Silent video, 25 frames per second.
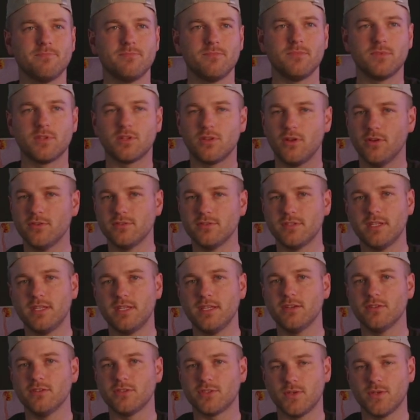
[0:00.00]
close the
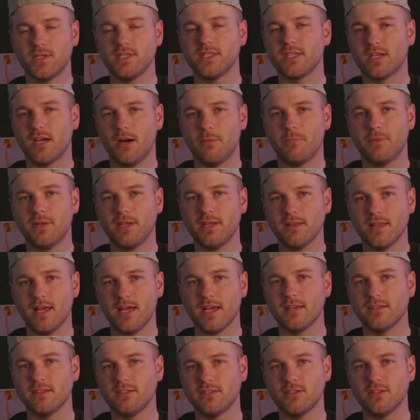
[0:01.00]
deals, treat the company
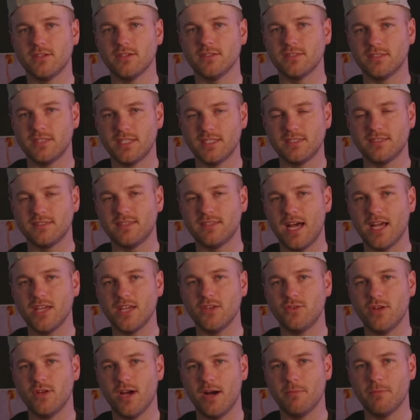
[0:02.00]
like it's yours. This is how
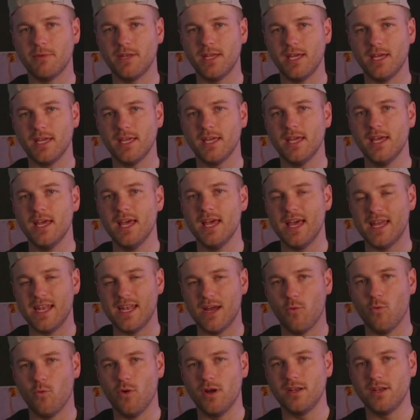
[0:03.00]
you dominate. And I
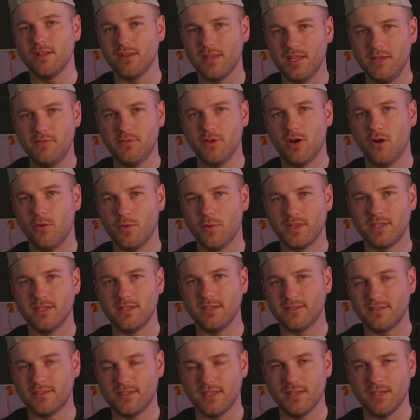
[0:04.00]
wanted to leave y'all with
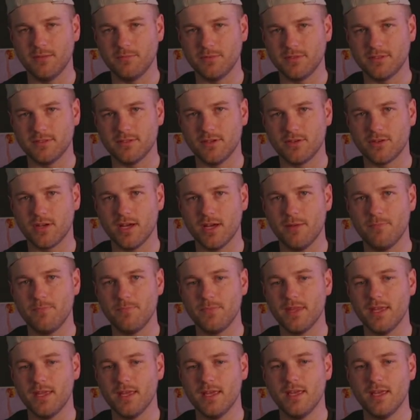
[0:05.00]
these tips, okay?
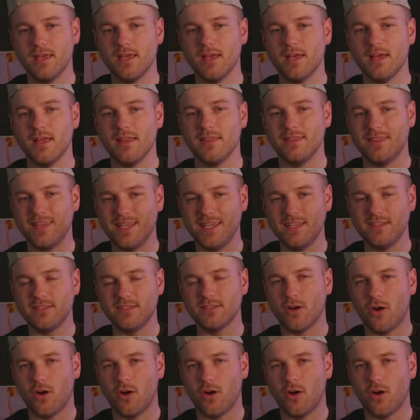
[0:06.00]
This